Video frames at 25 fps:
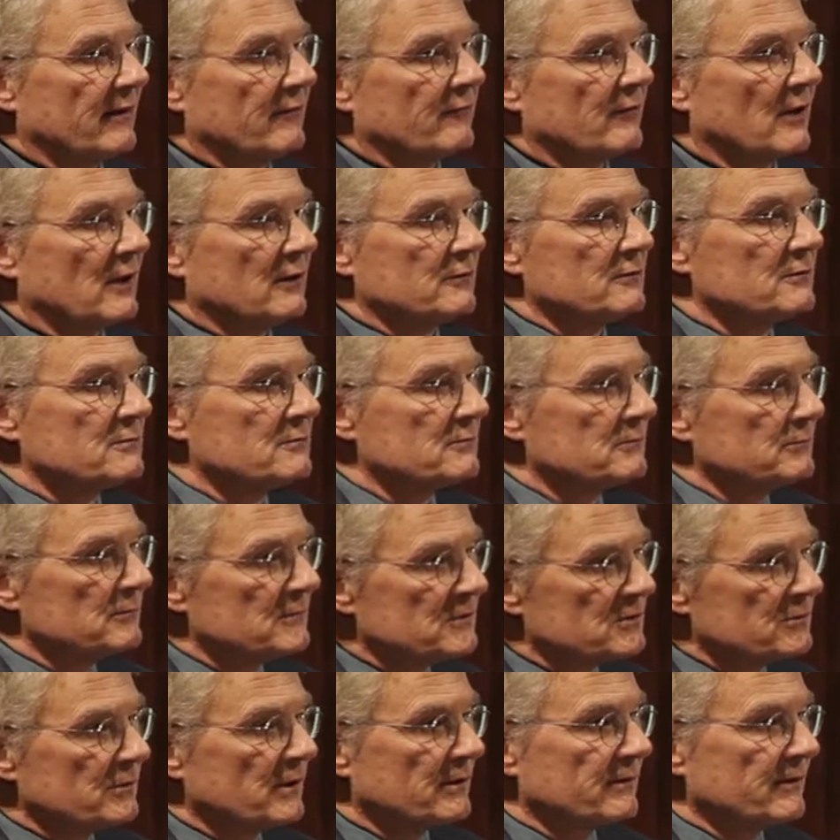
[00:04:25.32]
around
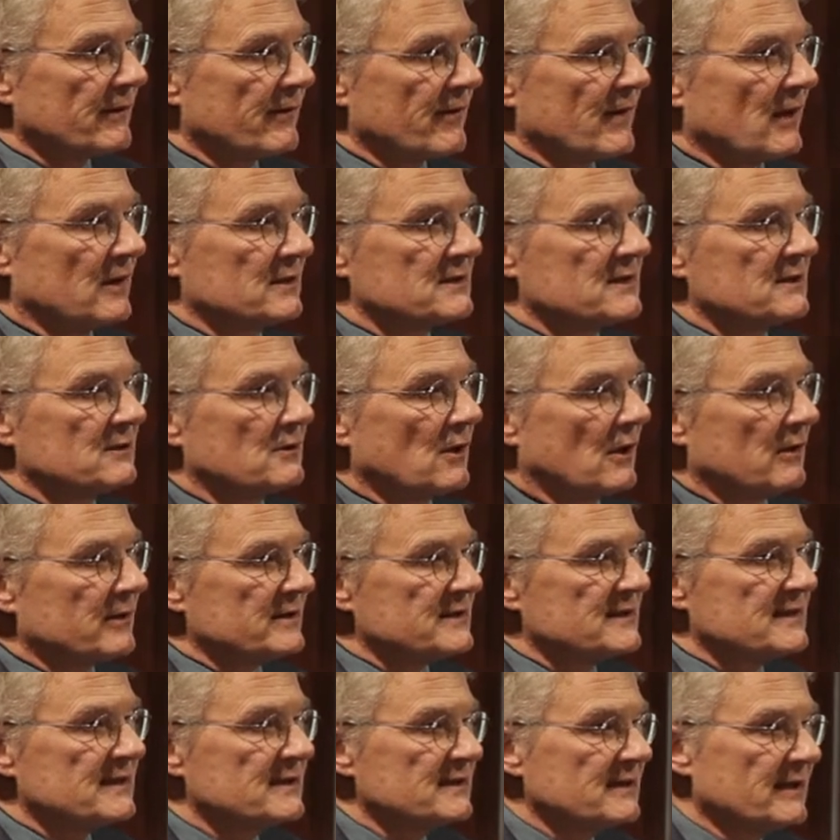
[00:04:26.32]

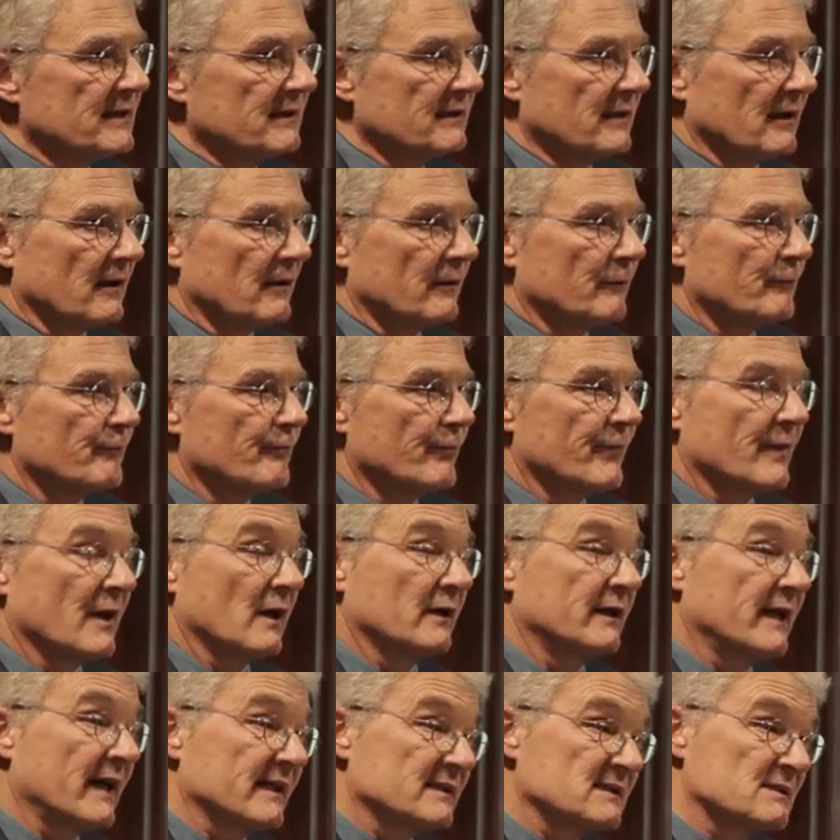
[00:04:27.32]
$200,000 a year now. Now,
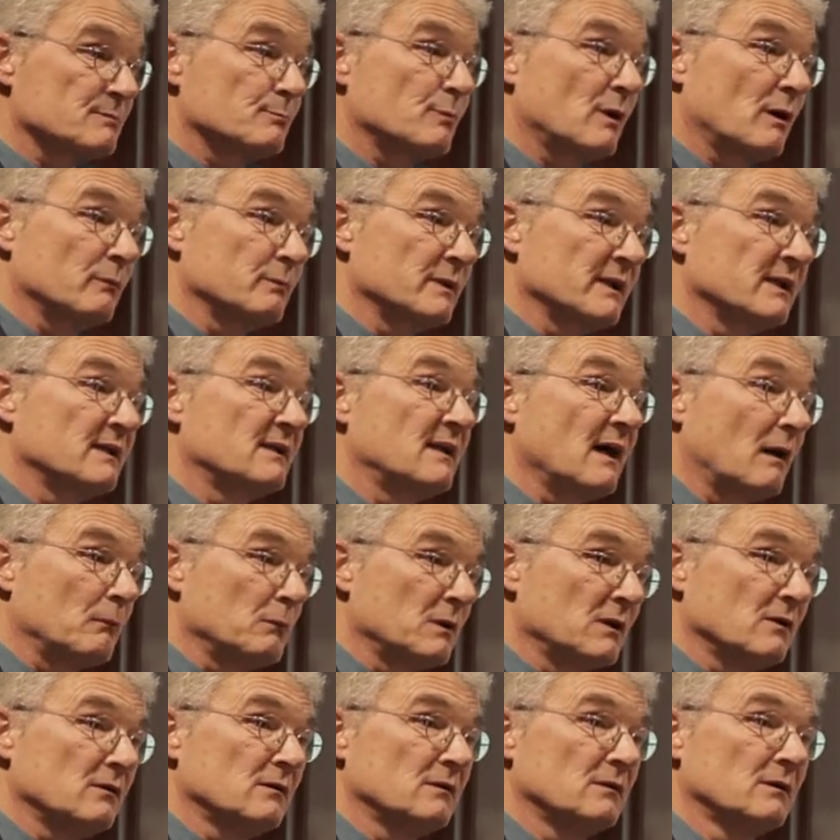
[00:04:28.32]
that's probably
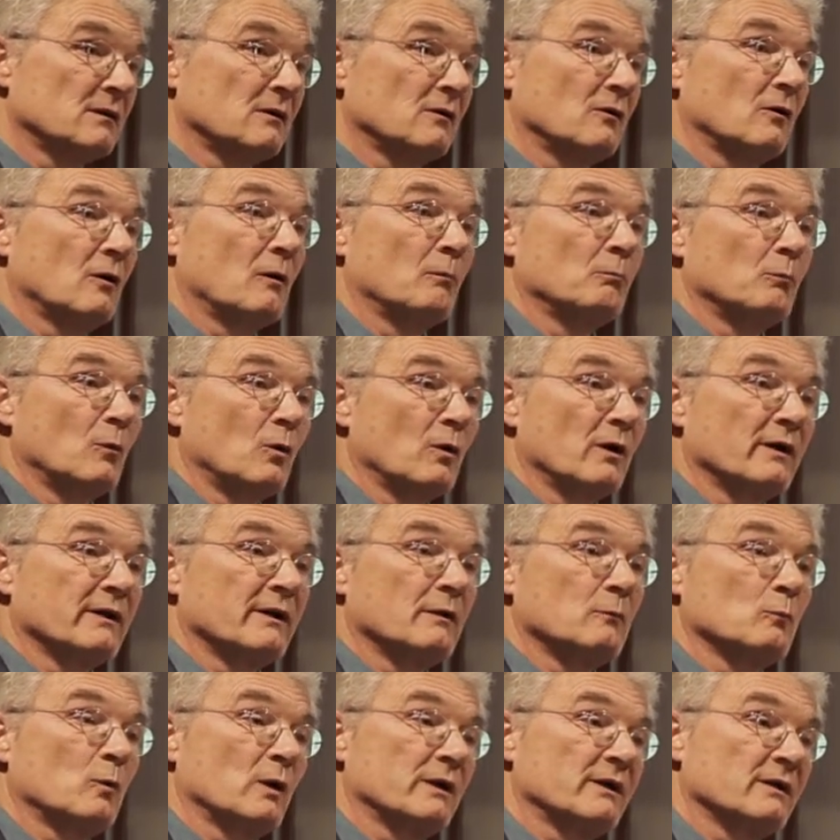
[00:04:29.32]
double or more
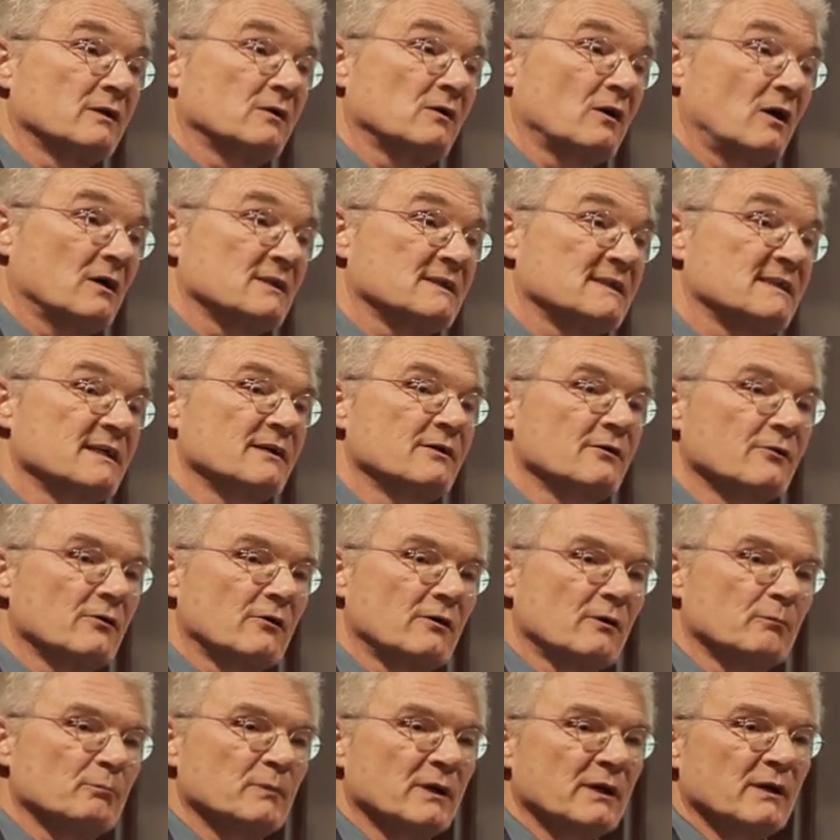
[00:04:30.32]
than what it costs in
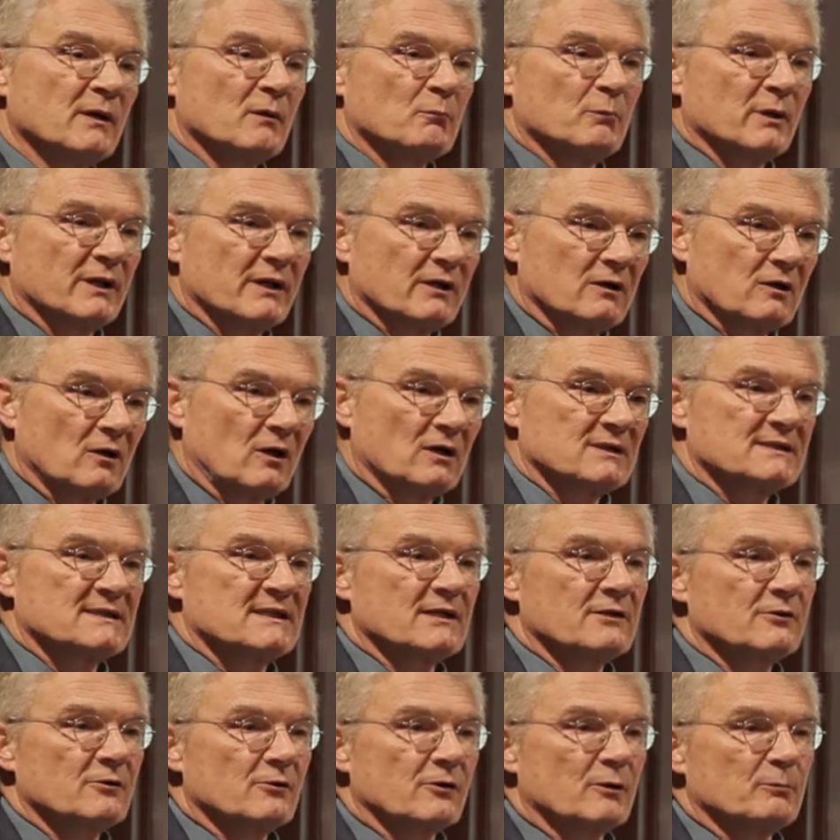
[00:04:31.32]
Europe, but the costs
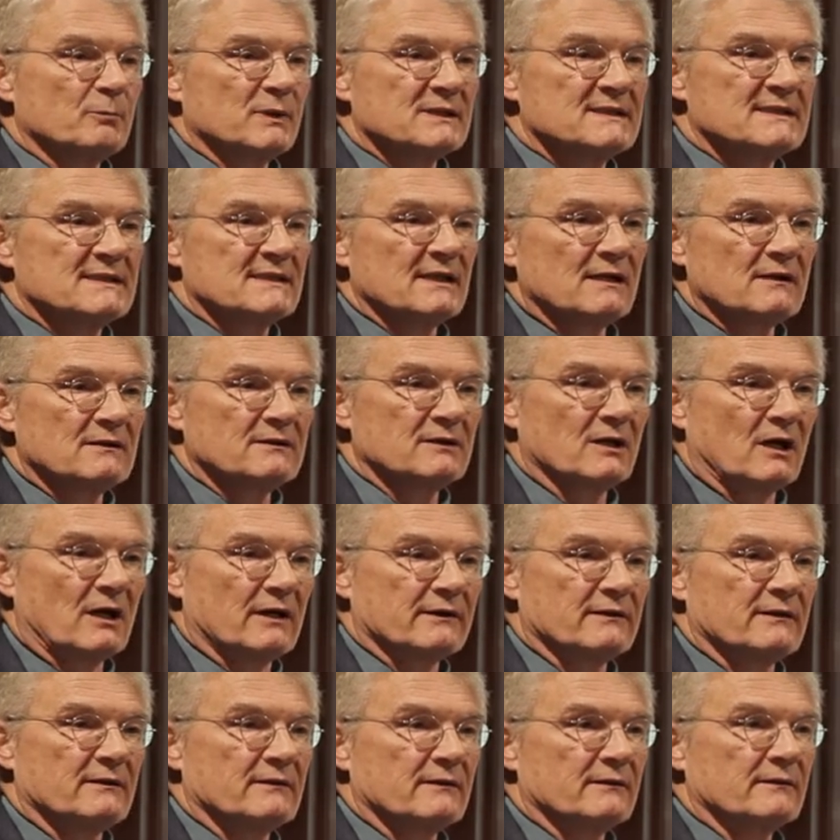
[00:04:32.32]
in Europe are still
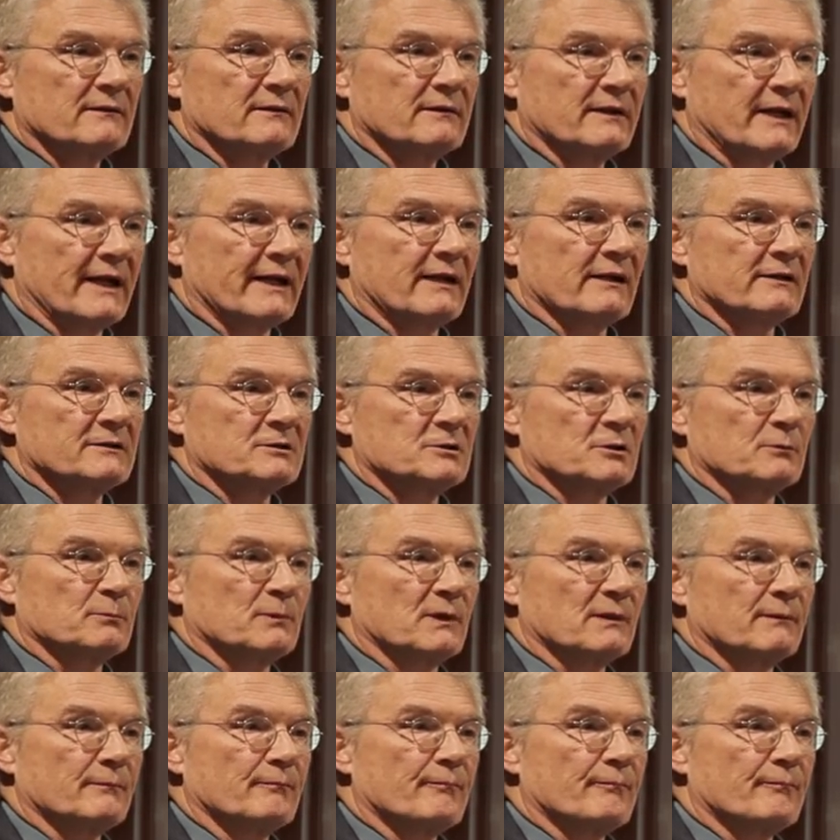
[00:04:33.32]
not negligible.